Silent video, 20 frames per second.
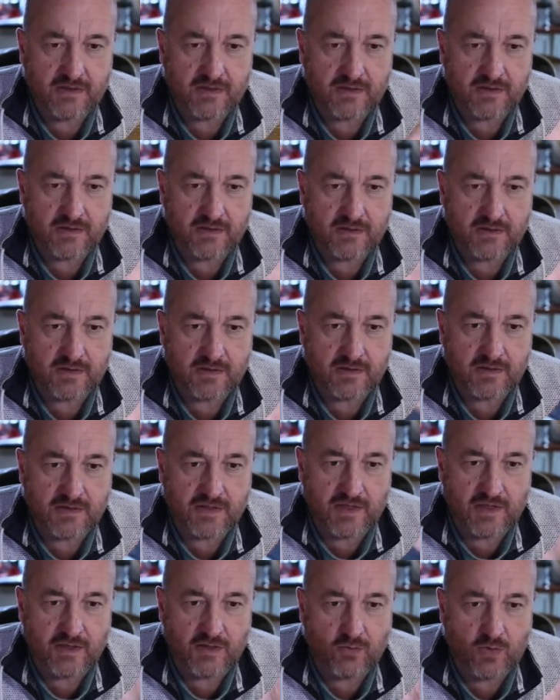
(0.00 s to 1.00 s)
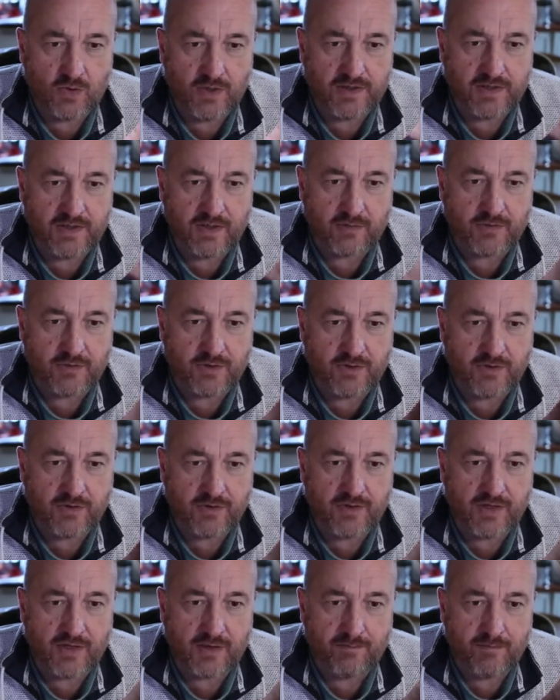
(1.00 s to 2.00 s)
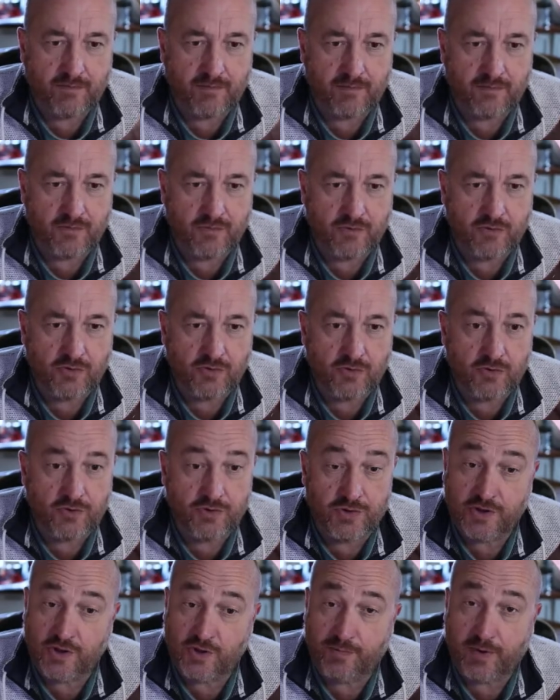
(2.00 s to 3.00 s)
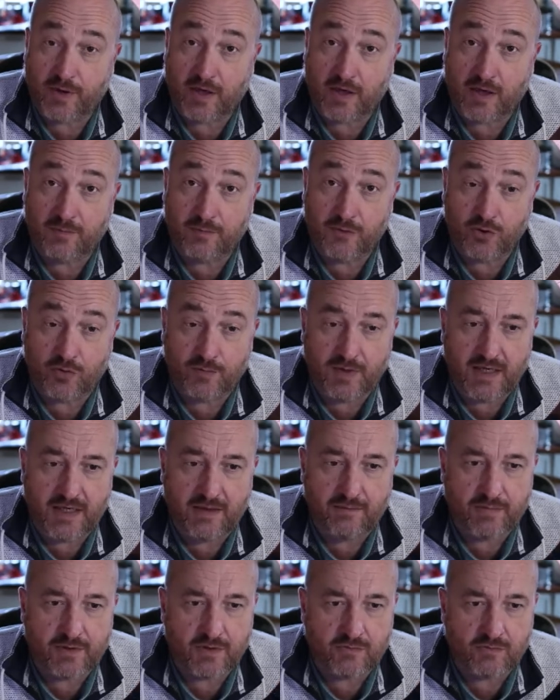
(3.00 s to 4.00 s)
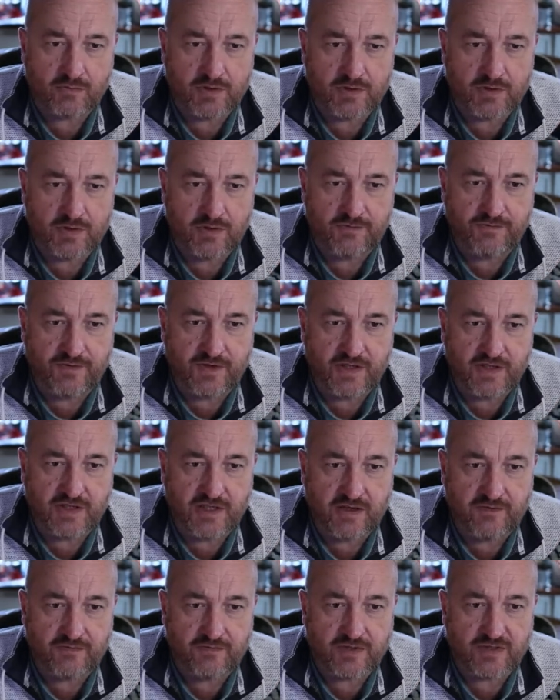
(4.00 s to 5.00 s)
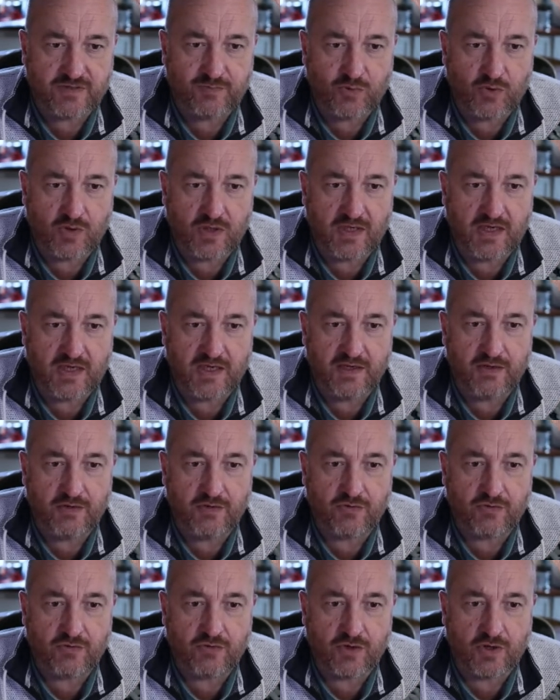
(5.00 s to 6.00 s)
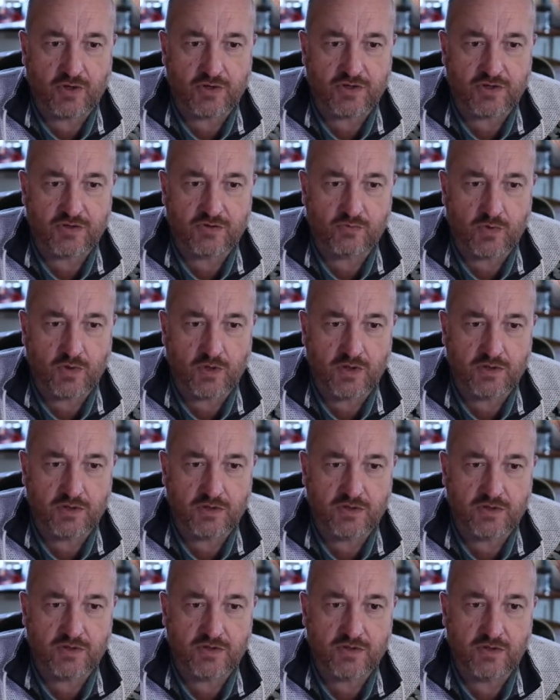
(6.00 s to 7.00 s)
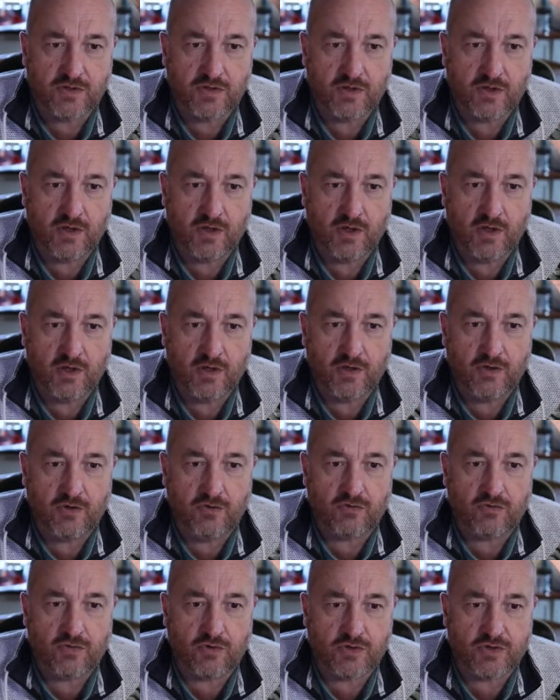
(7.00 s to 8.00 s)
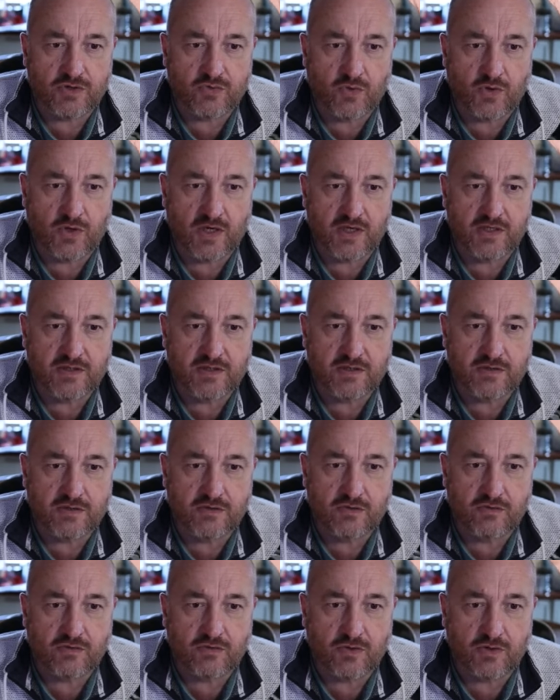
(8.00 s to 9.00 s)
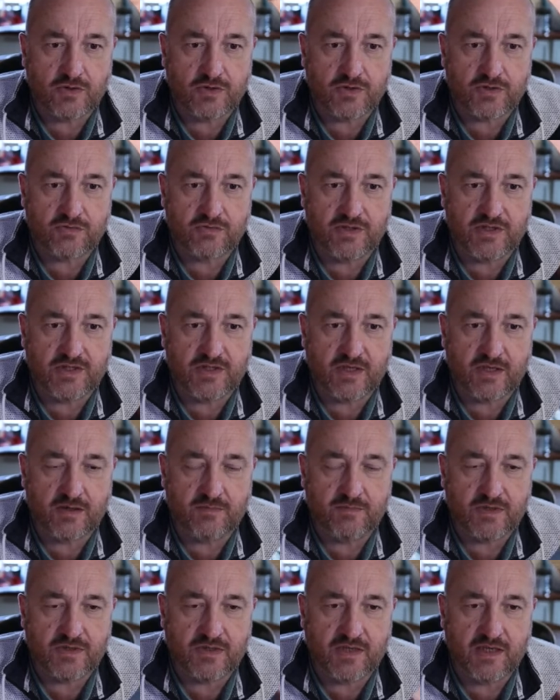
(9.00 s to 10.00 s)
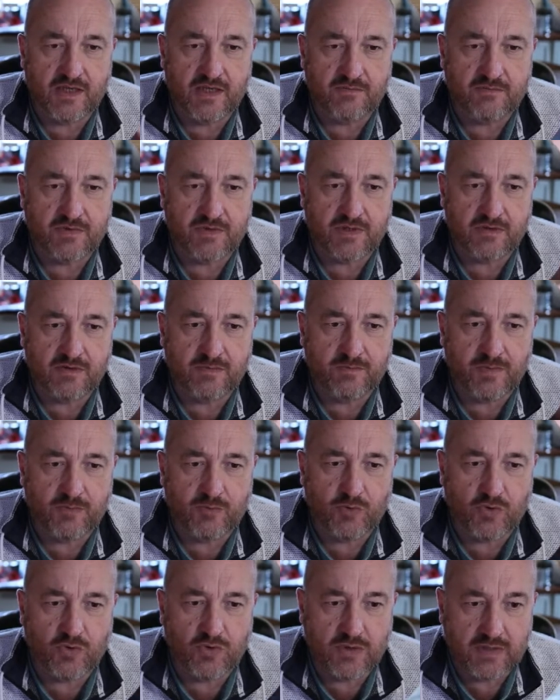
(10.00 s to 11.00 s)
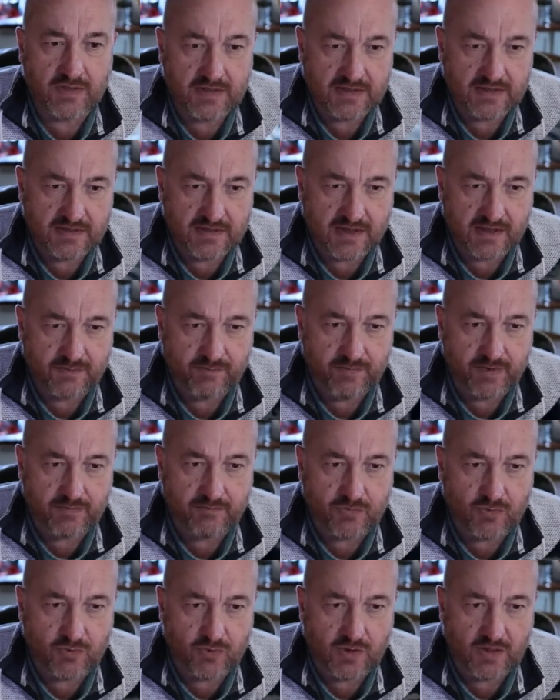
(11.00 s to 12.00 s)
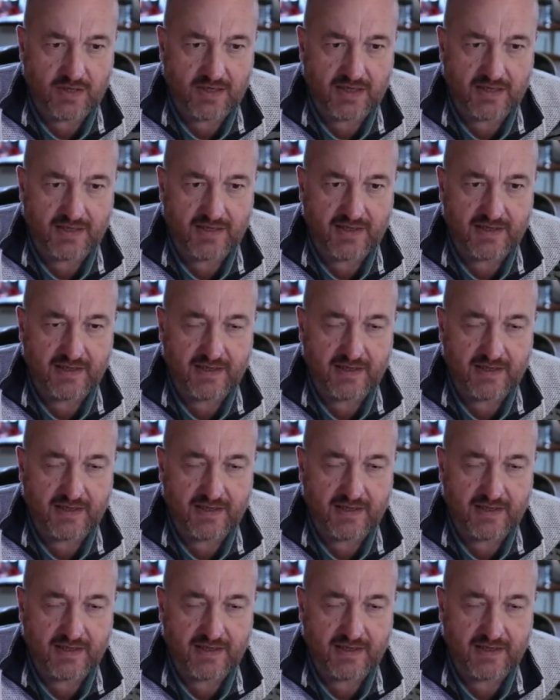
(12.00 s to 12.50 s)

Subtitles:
As I say, you'd wind it up to your thumb, using your palm normally, but with 2 fingers here for a small line. You cross once, you cross twice, you cross 3 times. Okay, so a bit more, it's got a bit more line there.